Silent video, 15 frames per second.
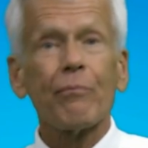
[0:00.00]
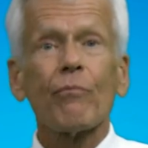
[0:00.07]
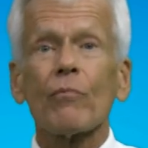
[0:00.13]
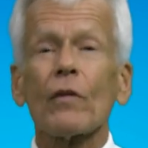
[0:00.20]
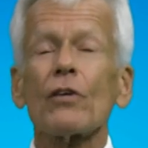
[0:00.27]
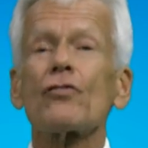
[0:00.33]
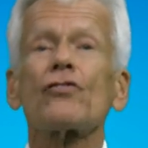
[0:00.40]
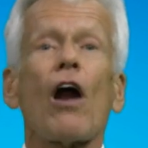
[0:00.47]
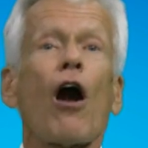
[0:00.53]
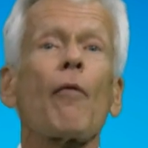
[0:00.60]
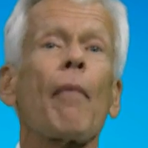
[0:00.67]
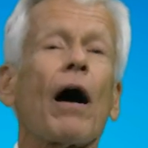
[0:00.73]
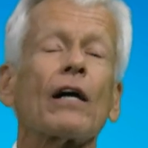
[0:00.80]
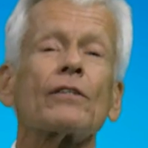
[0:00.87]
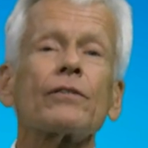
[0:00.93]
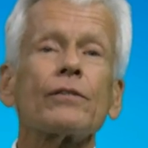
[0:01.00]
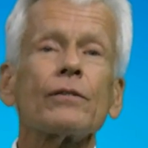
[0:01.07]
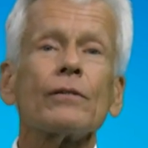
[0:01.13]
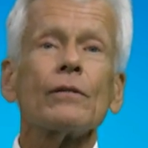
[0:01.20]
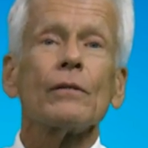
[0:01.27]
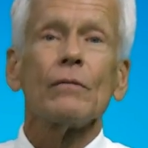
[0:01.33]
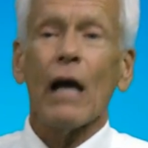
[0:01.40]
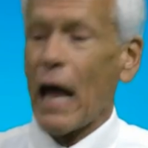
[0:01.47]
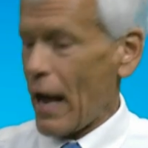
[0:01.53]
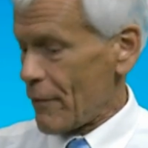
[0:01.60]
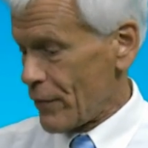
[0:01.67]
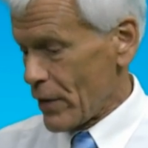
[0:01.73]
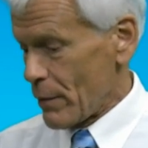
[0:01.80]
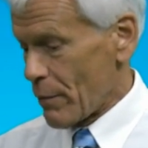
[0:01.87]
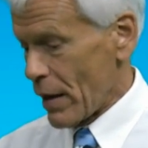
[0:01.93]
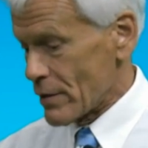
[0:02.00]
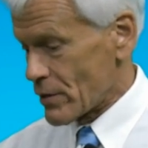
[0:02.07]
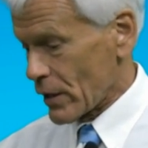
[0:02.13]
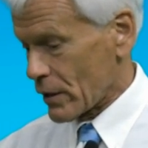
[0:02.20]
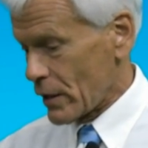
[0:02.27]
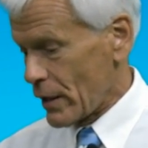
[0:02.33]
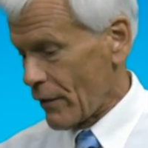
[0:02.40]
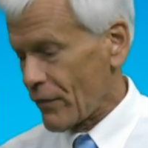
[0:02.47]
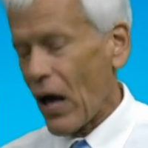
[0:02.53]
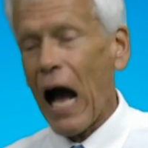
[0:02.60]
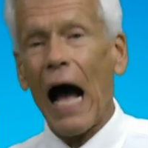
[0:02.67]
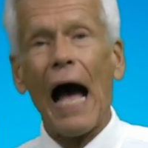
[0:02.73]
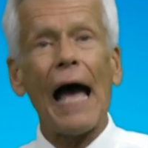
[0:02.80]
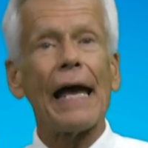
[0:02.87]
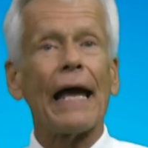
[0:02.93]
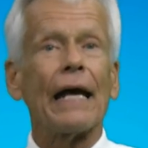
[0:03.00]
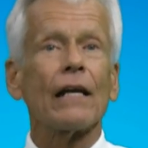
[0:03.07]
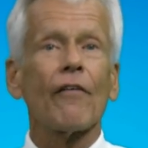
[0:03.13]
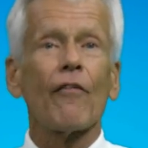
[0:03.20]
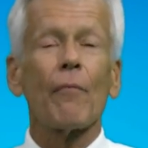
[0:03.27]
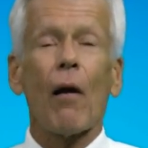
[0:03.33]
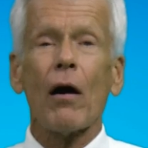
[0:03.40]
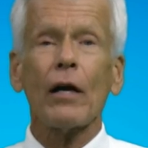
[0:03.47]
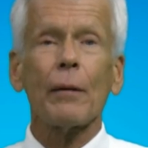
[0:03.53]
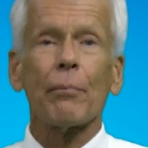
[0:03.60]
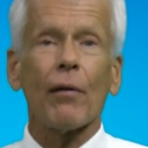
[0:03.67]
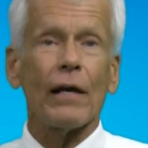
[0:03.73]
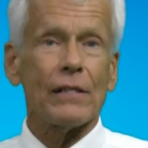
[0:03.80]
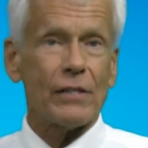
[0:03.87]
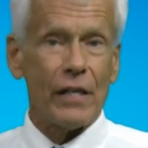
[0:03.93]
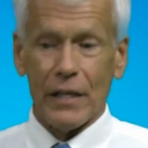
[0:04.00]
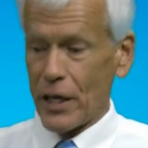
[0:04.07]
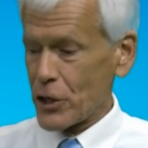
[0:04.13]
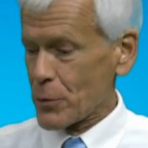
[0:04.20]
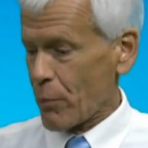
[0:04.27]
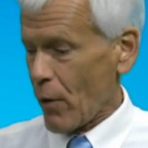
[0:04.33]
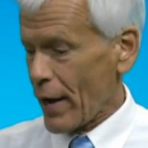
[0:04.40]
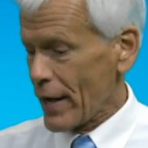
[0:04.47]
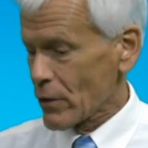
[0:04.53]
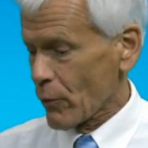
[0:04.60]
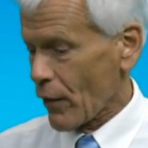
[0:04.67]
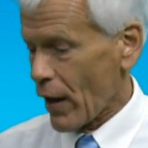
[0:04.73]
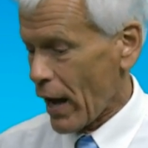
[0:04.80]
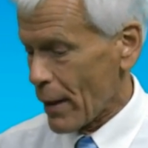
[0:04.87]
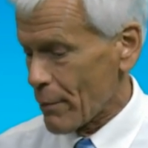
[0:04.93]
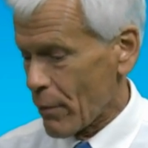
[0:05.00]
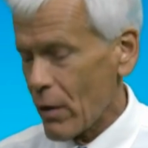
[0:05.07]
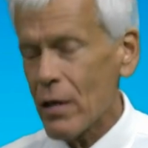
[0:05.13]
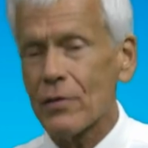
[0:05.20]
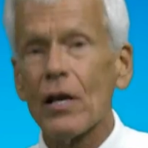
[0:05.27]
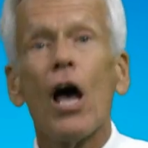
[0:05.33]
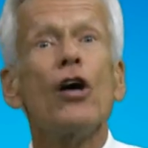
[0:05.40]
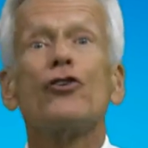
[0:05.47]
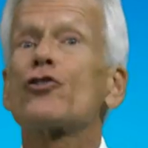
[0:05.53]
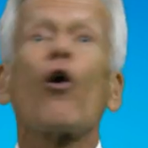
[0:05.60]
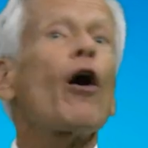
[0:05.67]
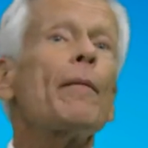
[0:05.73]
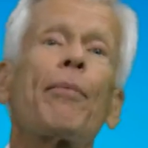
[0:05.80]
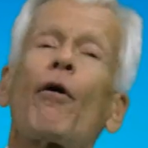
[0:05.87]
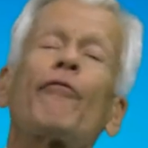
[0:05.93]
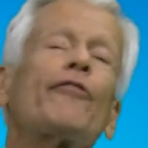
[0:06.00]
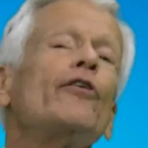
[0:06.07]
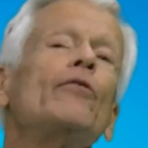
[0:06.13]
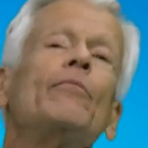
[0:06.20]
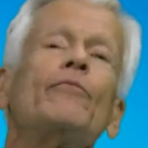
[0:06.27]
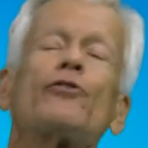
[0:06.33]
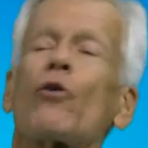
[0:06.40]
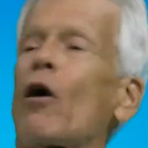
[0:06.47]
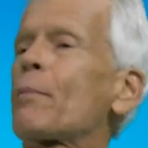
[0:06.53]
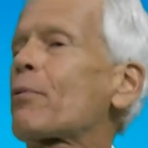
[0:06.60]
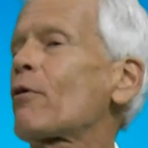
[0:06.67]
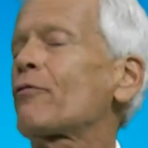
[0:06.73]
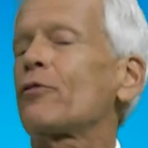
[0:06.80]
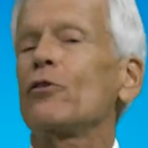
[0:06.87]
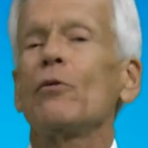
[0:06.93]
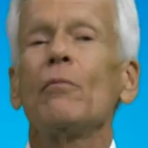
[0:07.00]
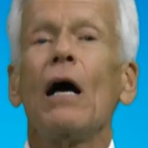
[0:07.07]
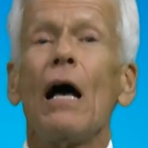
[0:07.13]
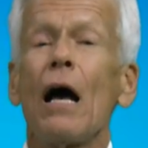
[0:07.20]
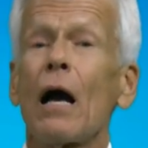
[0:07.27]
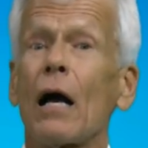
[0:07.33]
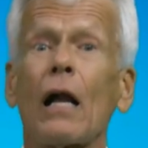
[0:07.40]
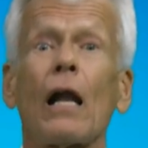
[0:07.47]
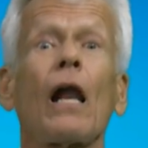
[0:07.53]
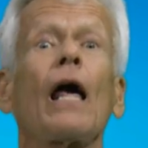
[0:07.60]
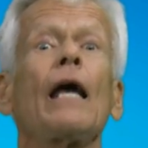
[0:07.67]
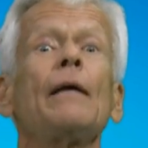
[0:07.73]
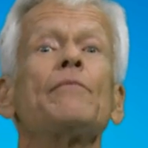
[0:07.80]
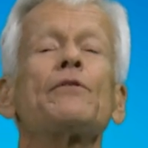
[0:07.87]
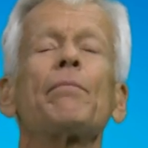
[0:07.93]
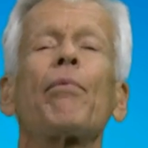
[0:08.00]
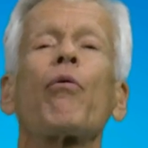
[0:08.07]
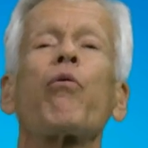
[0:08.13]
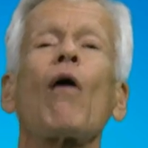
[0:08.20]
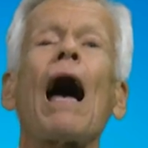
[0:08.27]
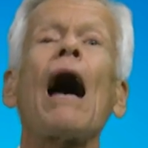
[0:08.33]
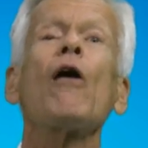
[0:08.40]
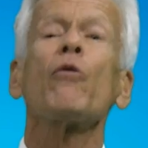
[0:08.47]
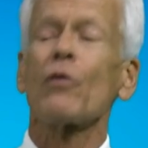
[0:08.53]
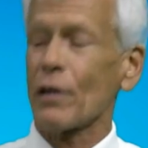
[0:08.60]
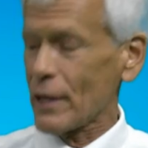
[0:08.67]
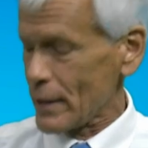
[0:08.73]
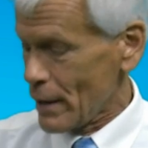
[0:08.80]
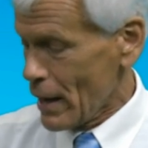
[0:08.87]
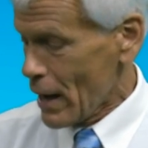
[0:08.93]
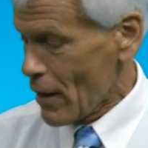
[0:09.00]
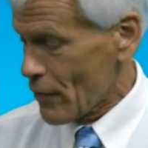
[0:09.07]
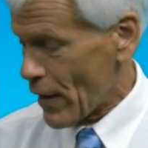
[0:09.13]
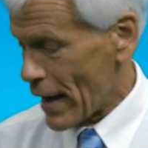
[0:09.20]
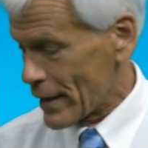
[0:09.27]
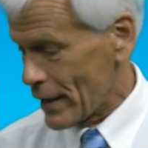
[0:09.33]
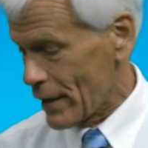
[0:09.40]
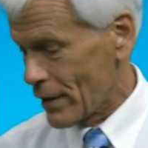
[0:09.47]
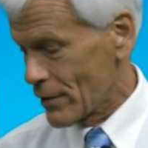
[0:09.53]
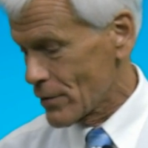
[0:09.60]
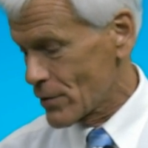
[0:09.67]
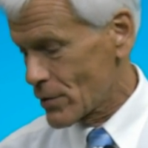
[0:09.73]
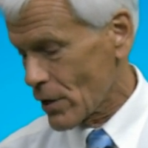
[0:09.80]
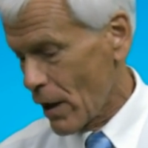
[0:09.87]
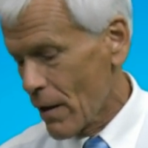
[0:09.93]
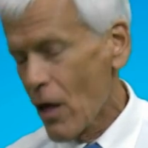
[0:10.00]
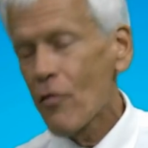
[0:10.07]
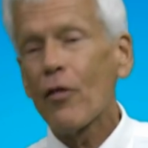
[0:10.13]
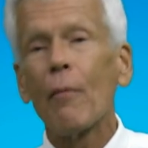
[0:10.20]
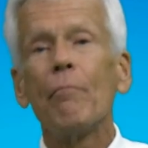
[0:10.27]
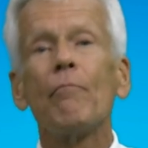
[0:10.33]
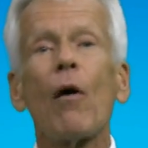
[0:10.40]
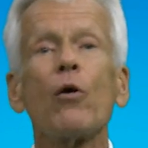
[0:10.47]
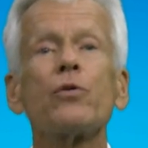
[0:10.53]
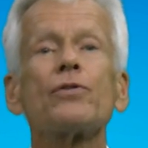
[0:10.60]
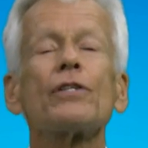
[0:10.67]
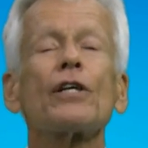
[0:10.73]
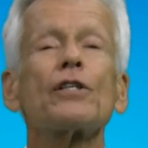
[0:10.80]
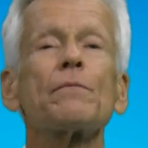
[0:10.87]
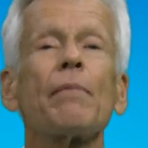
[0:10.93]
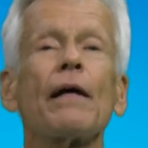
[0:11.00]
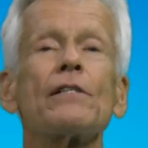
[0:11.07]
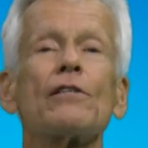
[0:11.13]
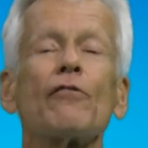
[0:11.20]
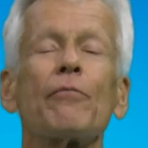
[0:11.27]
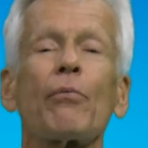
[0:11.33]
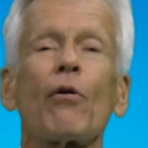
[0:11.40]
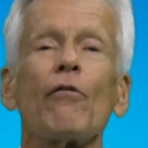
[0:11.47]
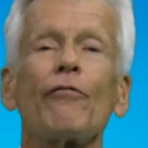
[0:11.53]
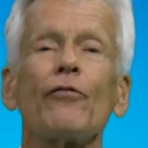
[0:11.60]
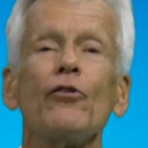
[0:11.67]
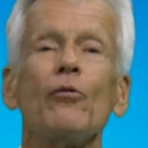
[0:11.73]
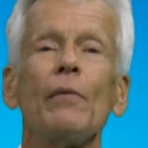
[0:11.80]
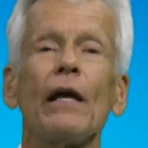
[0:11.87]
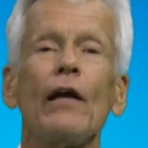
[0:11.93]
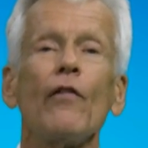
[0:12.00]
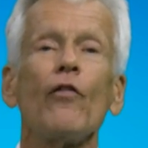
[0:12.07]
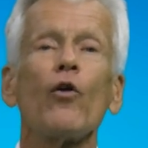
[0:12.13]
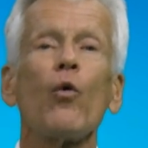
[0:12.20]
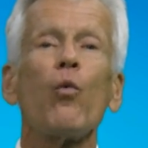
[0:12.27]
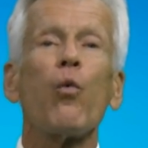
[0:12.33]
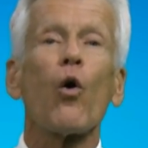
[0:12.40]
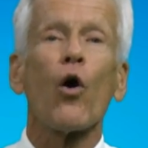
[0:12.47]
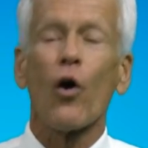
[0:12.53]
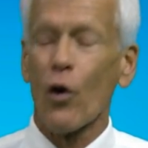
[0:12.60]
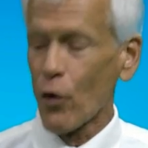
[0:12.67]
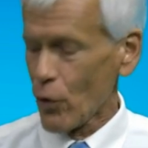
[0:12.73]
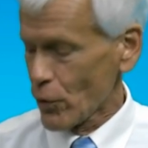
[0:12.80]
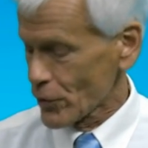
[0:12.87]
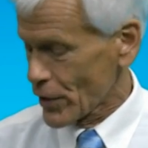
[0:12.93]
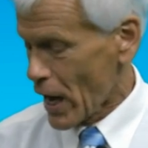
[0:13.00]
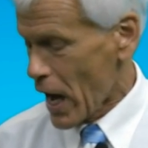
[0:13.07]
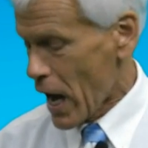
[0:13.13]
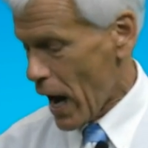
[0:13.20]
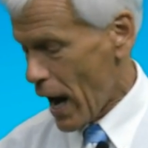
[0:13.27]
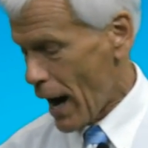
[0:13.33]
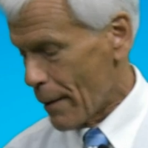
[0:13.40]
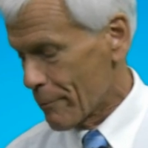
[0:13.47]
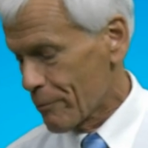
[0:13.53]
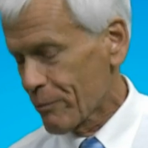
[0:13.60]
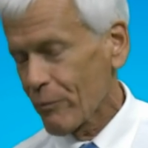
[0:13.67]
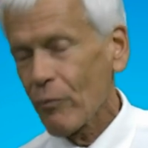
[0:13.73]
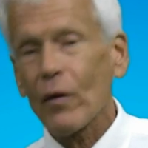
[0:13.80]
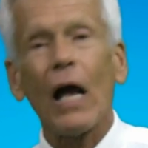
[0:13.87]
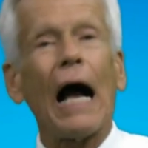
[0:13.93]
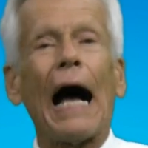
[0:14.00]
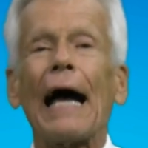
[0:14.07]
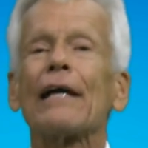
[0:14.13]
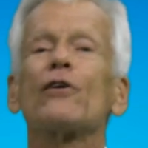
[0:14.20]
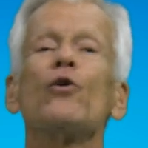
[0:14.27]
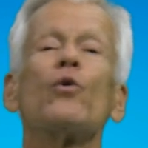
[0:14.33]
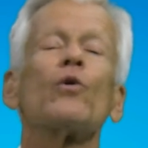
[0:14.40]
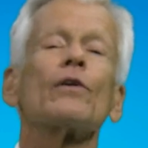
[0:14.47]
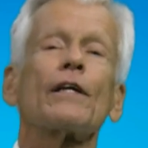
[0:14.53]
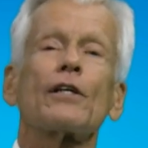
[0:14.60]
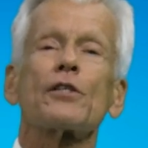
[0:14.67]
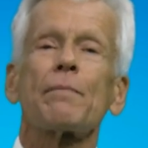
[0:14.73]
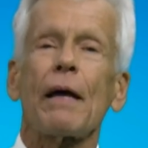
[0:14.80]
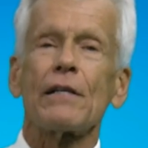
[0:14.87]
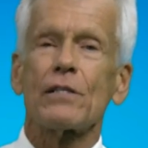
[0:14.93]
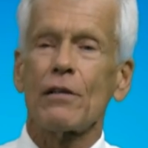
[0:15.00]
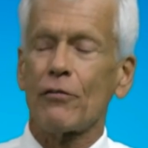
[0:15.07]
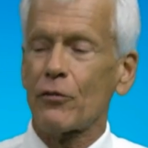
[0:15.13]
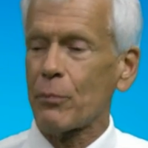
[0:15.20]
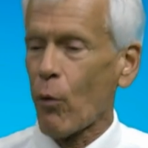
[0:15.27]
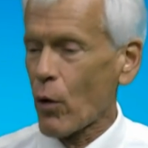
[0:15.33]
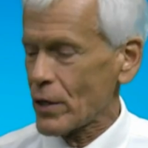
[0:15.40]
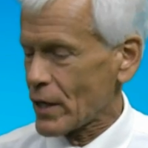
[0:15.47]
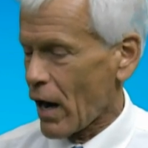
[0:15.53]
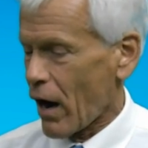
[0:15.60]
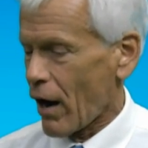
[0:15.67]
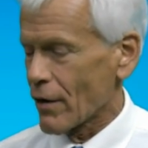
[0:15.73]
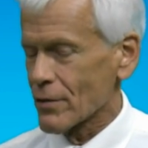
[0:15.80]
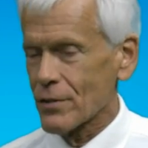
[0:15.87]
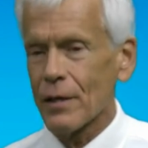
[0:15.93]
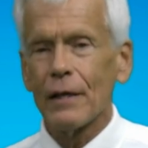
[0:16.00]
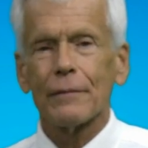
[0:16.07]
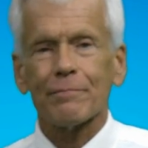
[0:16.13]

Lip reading: Starbucks basically at the high end of the marketplace, the niche brand with a high price. Joy Perfume claims proudly that it is the most expensive perfume in the world. I Googled expensive sport cars.